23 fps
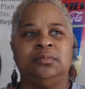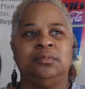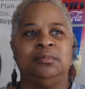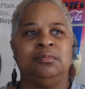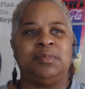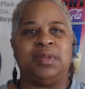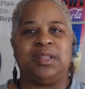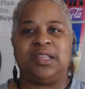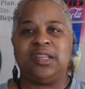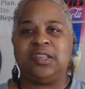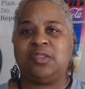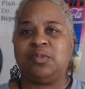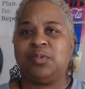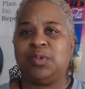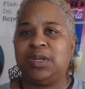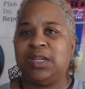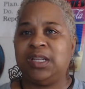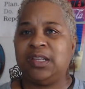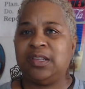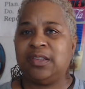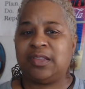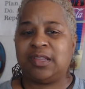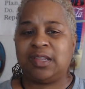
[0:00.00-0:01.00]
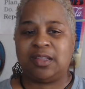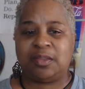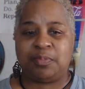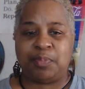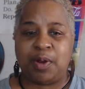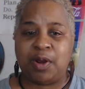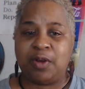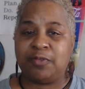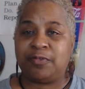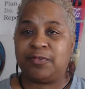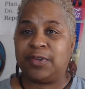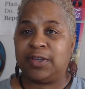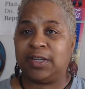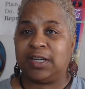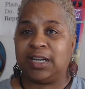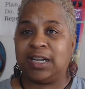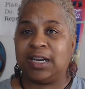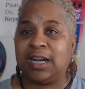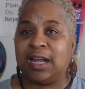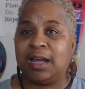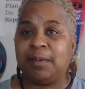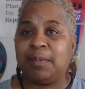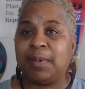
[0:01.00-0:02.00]
But this one is perfect,
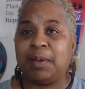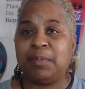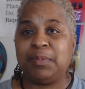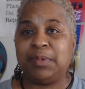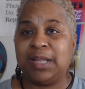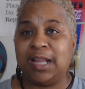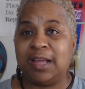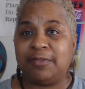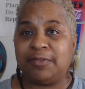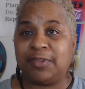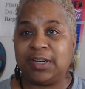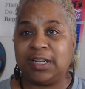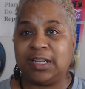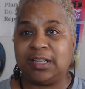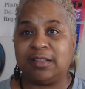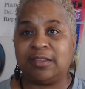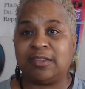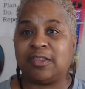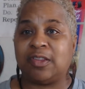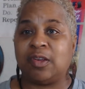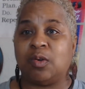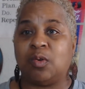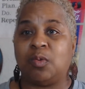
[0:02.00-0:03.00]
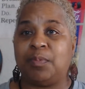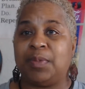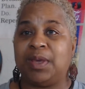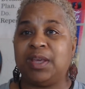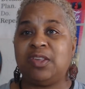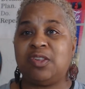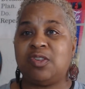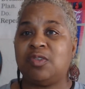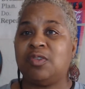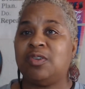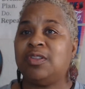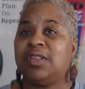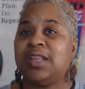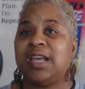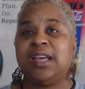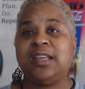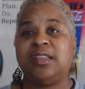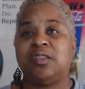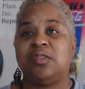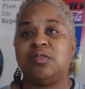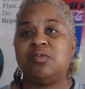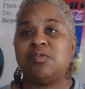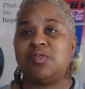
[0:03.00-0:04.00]
and I'm loving it. So make sure that
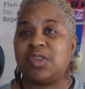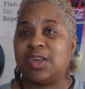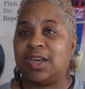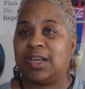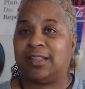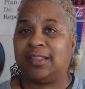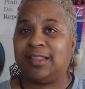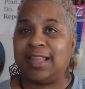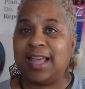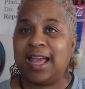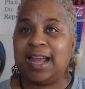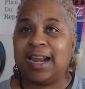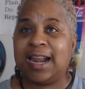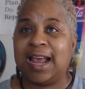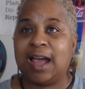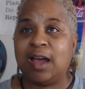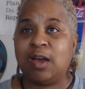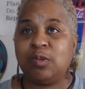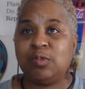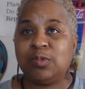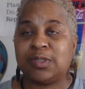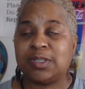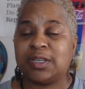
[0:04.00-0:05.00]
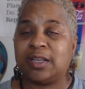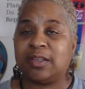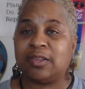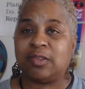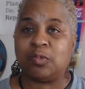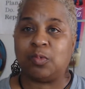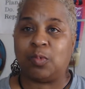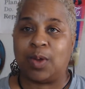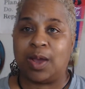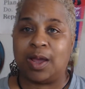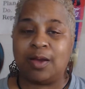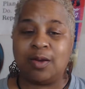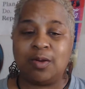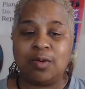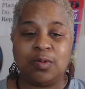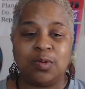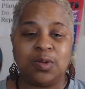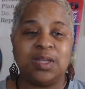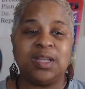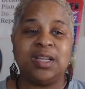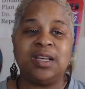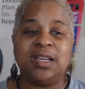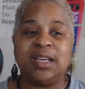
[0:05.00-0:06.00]
you check that out as well.
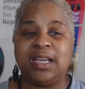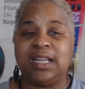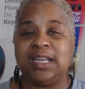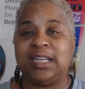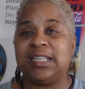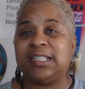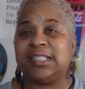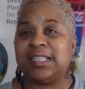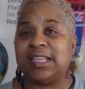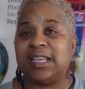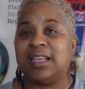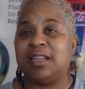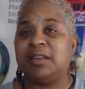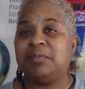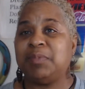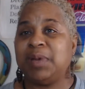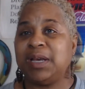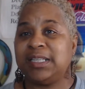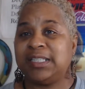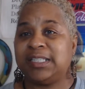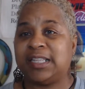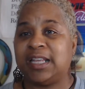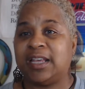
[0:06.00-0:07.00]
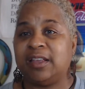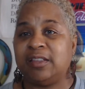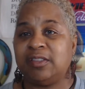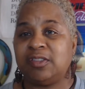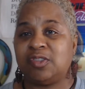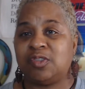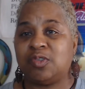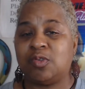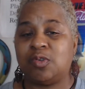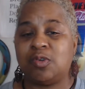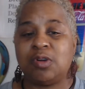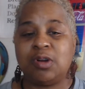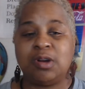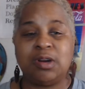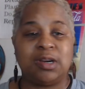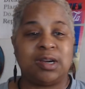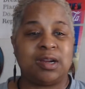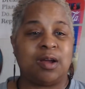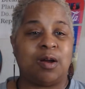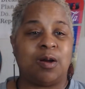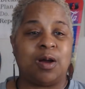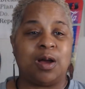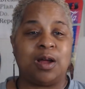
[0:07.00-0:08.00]
It is in my stand store
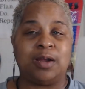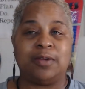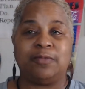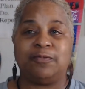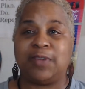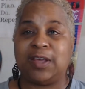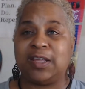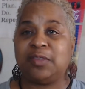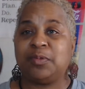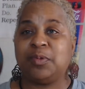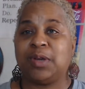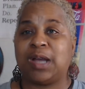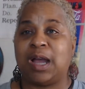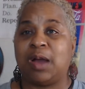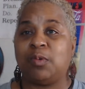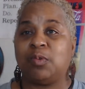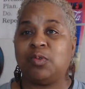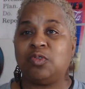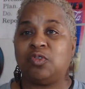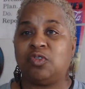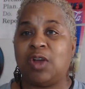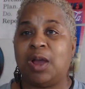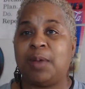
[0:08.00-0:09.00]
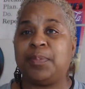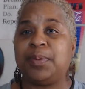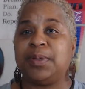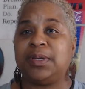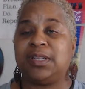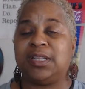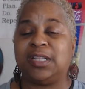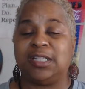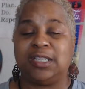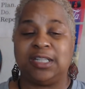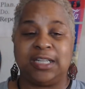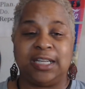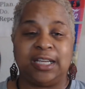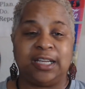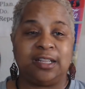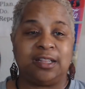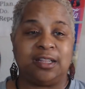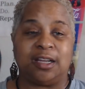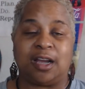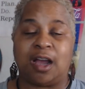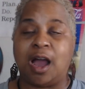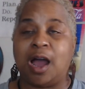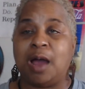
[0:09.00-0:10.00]
on Facebook. I will drop the link in
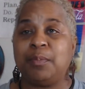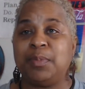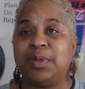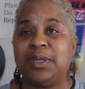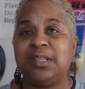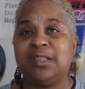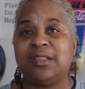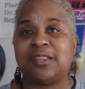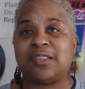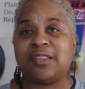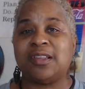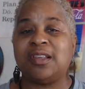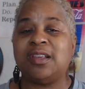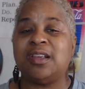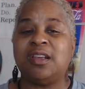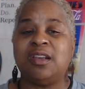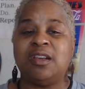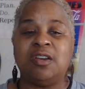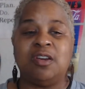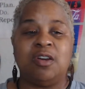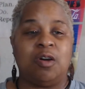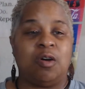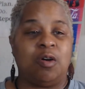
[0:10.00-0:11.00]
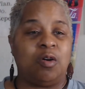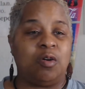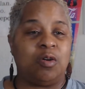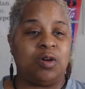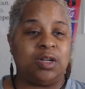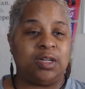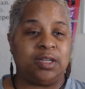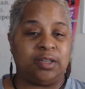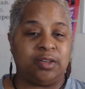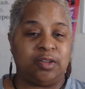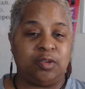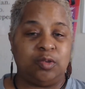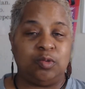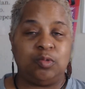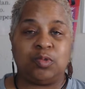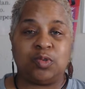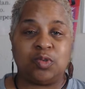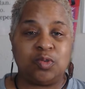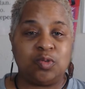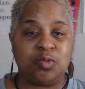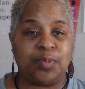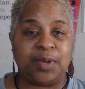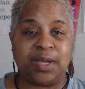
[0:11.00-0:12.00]
the comments. On
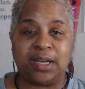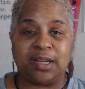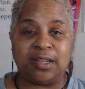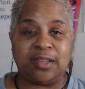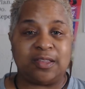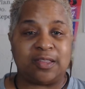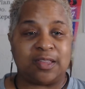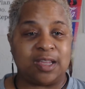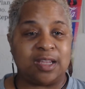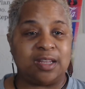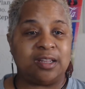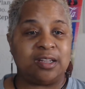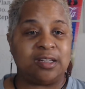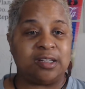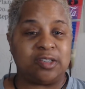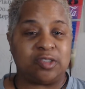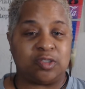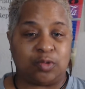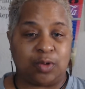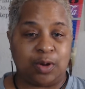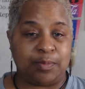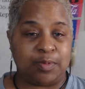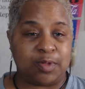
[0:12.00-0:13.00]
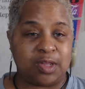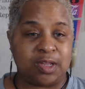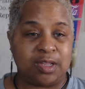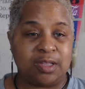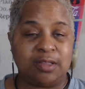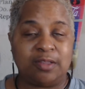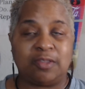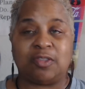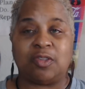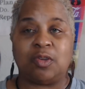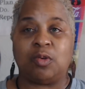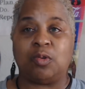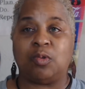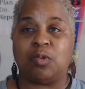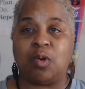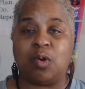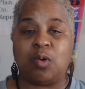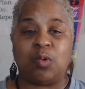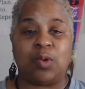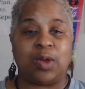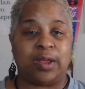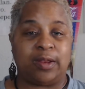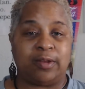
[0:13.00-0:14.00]
YouTube, it is in the description. So go
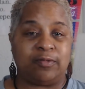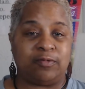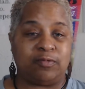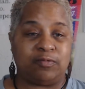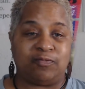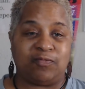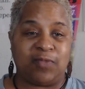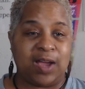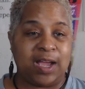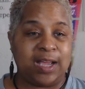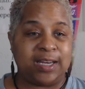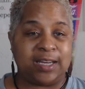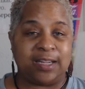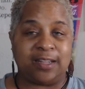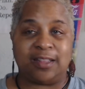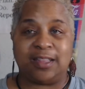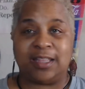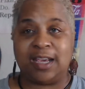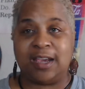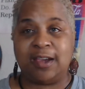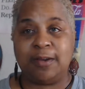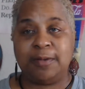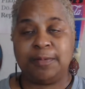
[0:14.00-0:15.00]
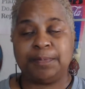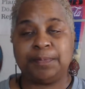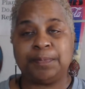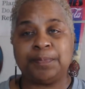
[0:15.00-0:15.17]
and find it there.